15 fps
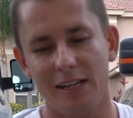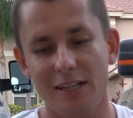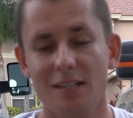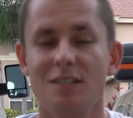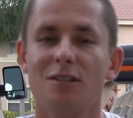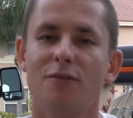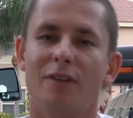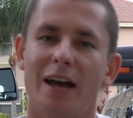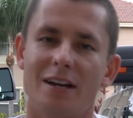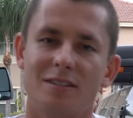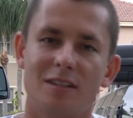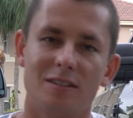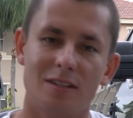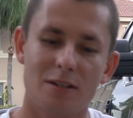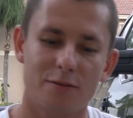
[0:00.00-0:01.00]
ease of
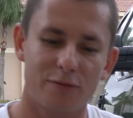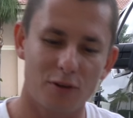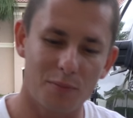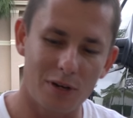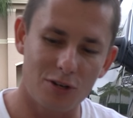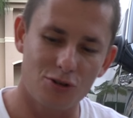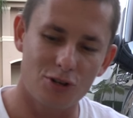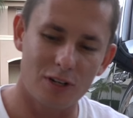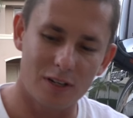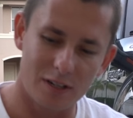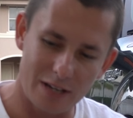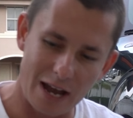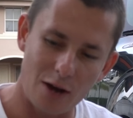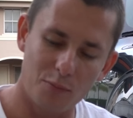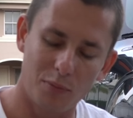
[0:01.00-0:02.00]
access
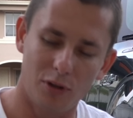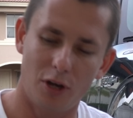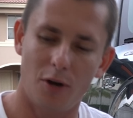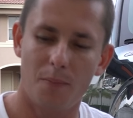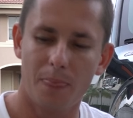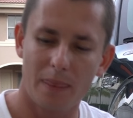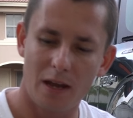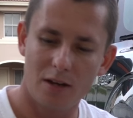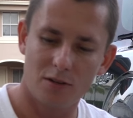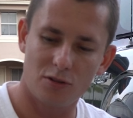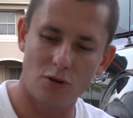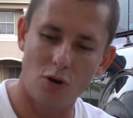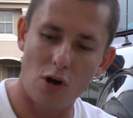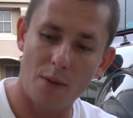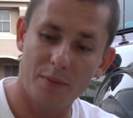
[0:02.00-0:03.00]
information down below.
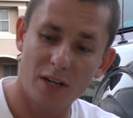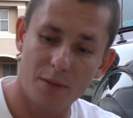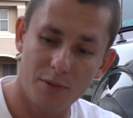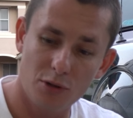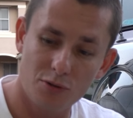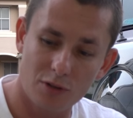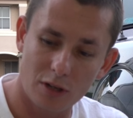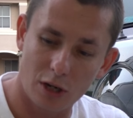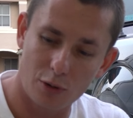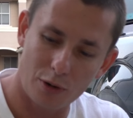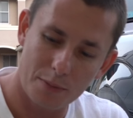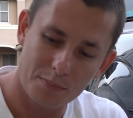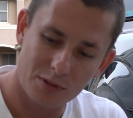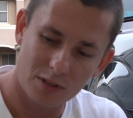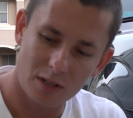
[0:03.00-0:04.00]
So I'm going to be using
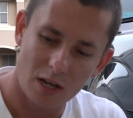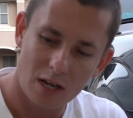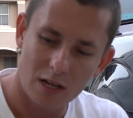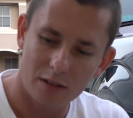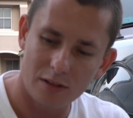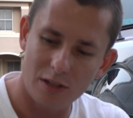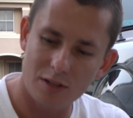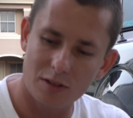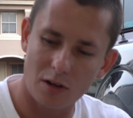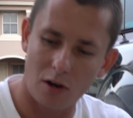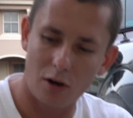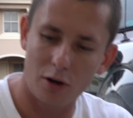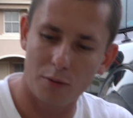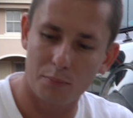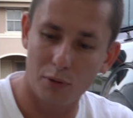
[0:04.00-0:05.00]
crimps. These
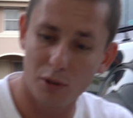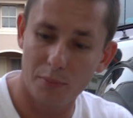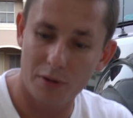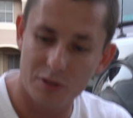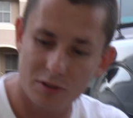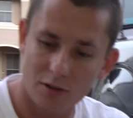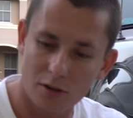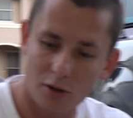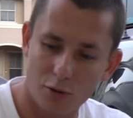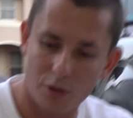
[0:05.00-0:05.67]
are Bullbuster